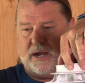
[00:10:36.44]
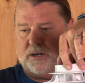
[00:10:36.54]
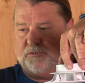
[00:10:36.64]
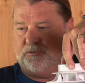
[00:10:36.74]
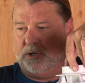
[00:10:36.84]
air
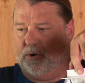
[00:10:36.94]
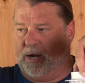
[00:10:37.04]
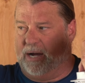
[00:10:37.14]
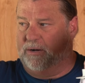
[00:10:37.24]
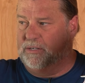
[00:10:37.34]
to flow
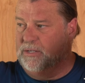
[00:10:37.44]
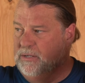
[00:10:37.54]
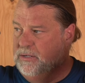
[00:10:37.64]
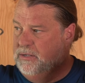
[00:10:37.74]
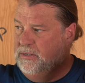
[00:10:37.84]
out
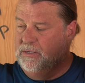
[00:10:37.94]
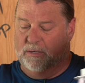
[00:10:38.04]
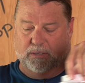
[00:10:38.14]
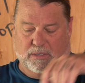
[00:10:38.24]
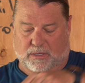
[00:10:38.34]

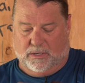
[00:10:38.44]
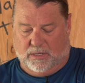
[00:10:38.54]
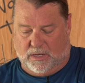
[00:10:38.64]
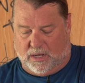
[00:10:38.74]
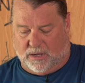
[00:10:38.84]

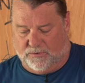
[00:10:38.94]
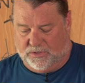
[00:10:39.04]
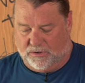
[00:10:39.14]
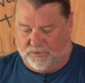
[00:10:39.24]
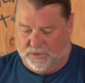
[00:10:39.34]
of
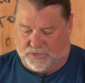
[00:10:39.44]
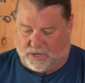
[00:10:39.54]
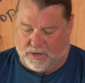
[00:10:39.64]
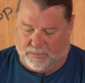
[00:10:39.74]
the diffuser.